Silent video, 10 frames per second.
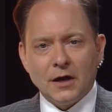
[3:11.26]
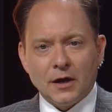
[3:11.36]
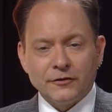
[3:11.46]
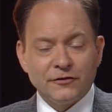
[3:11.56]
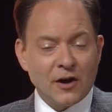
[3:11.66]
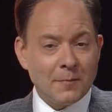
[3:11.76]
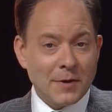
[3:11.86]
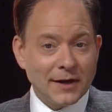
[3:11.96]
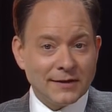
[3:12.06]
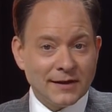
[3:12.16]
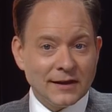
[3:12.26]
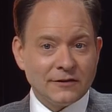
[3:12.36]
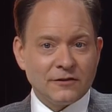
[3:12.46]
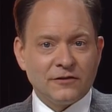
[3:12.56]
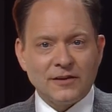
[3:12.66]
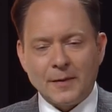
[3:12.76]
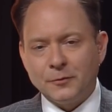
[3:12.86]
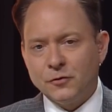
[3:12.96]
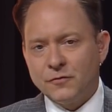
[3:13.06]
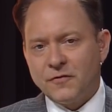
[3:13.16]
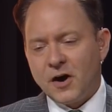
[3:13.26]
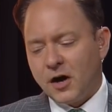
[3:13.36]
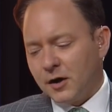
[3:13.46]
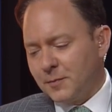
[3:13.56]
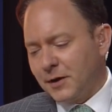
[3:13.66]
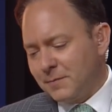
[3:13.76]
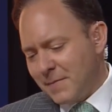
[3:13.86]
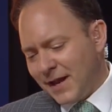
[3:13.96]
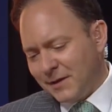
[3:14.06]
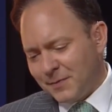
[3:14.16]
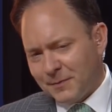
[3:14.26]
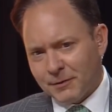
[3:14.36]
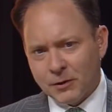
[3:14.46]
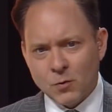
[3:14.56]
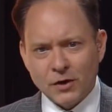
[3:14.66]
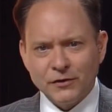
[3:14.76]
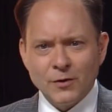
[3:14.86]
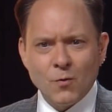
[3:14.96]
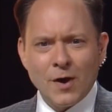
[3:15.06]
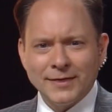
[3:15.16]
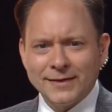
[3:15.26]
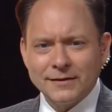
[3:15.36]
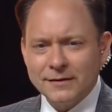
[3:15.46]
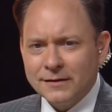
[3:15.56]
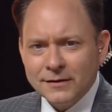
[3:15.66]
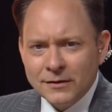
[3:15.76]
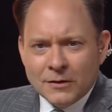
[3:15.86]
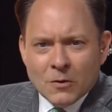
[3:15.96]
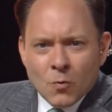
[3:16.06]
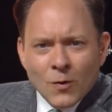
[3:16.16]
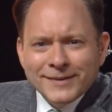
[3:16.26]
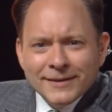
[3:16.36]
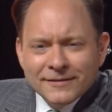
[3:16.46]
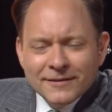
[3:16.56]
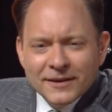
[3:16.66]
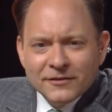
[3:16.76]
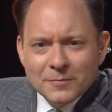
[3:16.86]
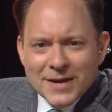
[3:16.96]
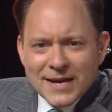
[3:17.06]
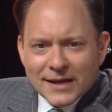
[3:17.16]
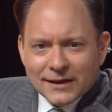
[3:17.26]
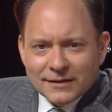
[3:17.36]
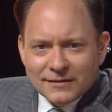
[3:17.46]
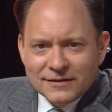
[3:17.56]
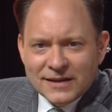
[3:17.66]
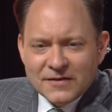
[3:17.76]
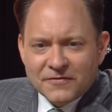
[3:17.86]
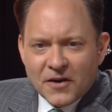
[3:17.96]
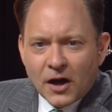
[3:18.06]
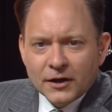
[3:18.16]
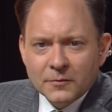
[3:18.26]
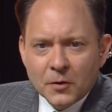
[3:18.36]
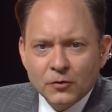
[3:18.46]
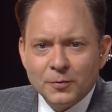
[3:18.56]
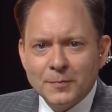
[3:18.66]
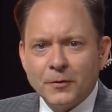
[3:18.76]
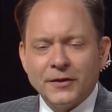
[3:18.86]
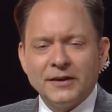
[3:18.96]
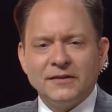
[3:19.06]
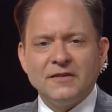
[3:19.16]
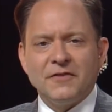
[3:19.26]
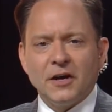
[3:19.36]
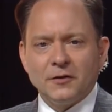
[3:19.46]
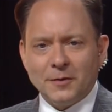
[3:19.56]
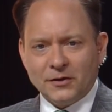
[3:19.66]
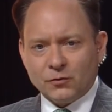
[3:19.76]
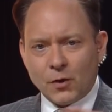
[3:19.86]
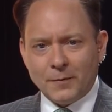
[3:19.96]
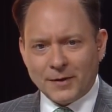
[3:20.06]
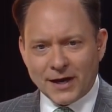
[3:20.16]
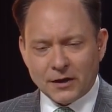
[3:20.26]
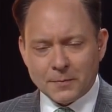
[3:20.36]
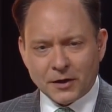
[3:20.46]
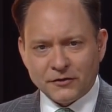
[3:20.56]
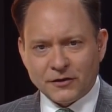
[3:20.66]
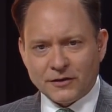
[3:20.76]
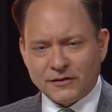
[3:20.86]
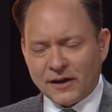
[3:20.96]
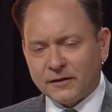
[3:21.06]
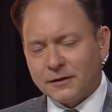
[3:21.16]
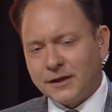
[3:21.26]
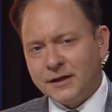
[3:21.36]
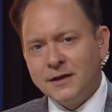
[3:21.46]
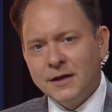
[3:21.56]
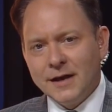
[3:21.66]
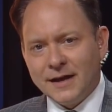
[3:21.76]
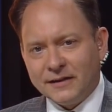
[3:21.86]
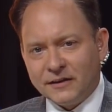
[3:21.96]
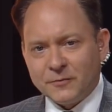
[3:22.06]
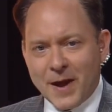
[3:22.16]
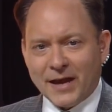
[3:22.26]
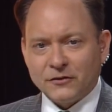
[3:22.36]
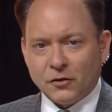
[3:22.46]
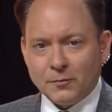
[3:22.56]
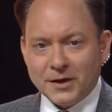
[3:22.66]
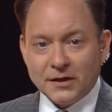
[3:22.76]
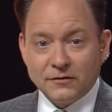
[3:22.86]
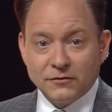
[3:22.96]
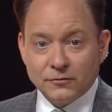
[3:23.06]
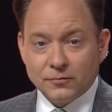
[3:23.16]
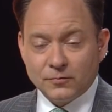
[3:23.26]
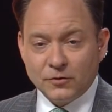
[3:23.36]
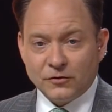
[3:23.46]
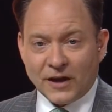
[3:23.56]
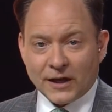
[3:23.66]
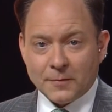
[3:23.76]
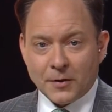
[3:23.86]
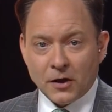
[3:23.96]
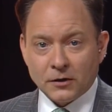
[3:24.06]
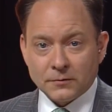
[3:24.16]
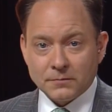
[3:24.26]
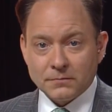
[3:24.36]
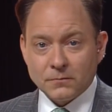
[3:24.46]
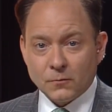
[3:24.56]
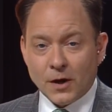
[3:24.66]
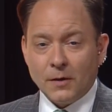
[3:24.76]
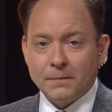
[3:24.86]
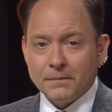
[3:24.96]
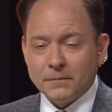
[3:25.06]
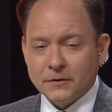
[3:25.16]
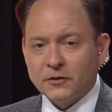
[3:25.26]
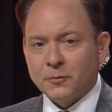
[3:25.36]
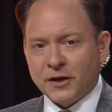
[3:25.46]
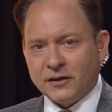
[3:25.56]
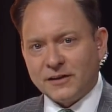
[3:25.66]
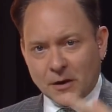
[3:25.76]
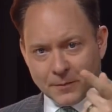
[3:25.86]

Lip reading: Some might think it's a step too far, but many people are wondering, what does this mean? Defund, most people think defund means wiping out a budget entirely, and dismantle means you take it apart. Well, let's break it down.